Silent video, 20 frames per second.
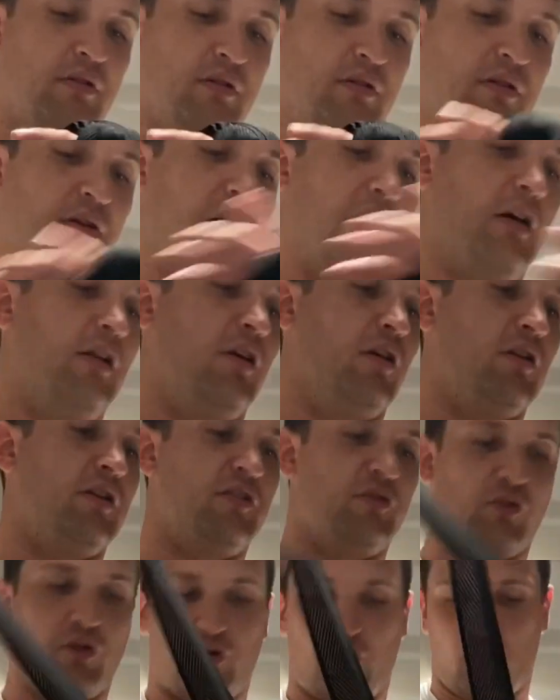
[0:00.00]
I'll only
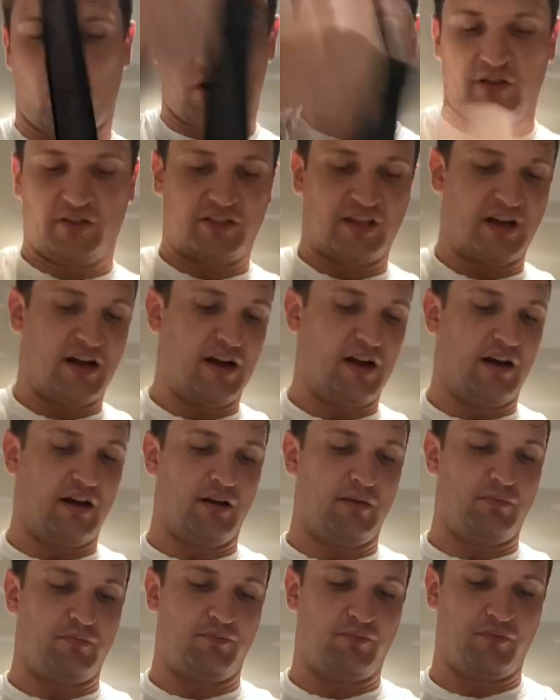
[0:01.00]
do it one
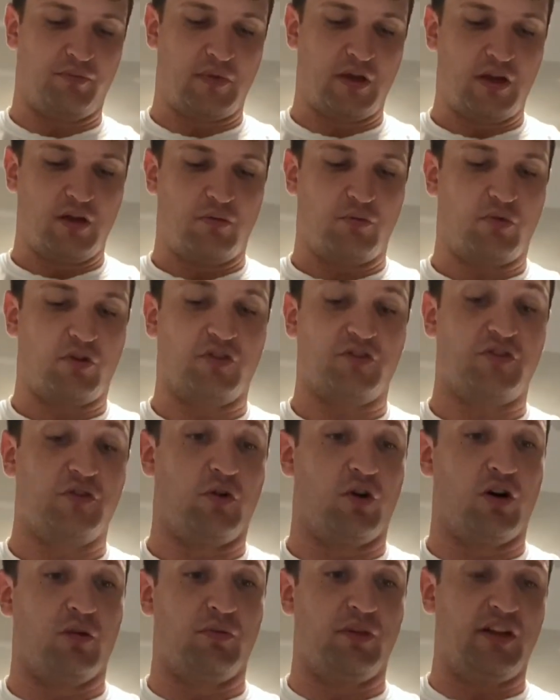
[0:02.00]
time because
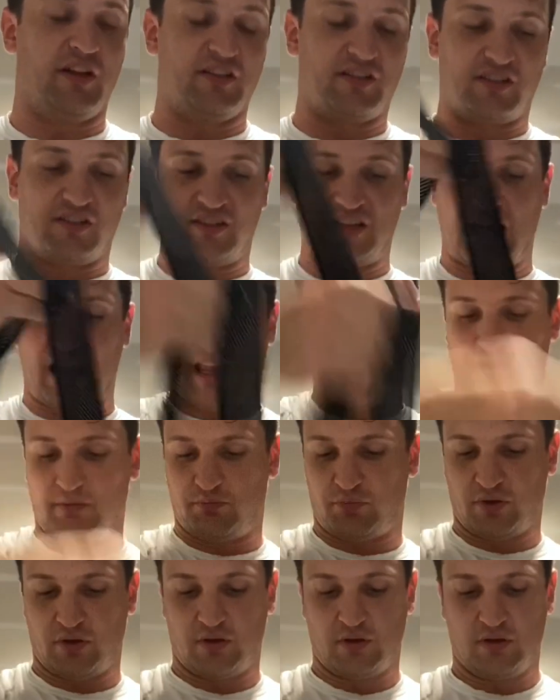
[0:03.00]
normally it's
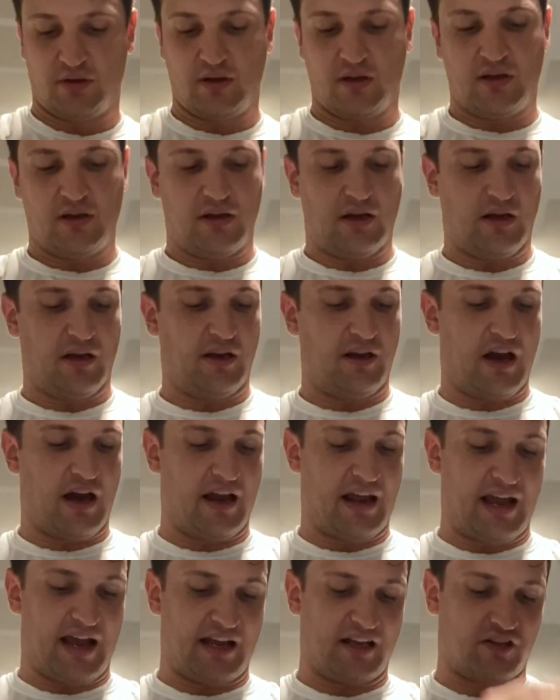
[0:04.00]
tape and
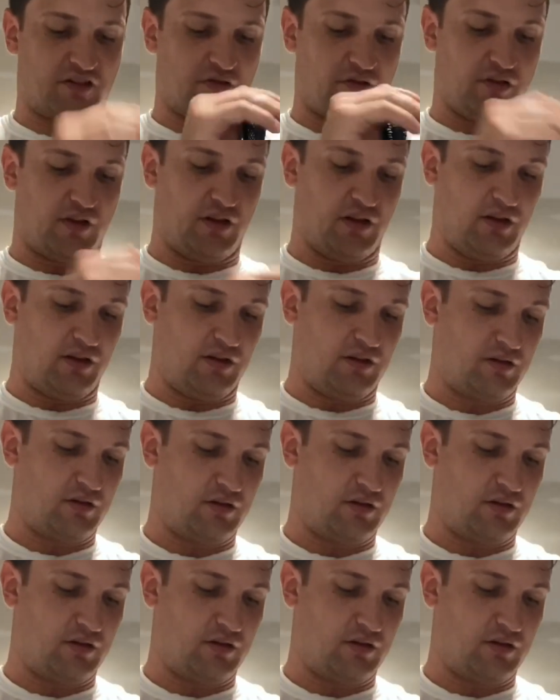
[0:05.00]
not actually